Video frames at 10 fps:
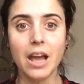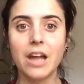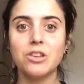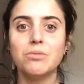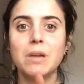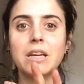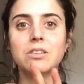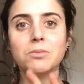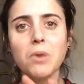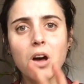and you make
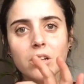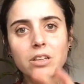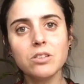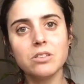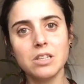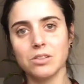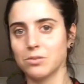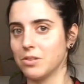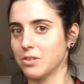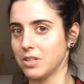small little deals
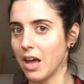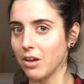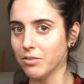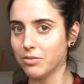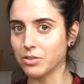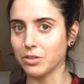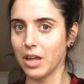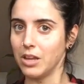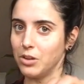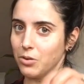with yourself so
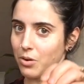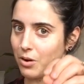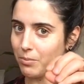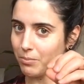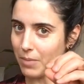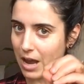that your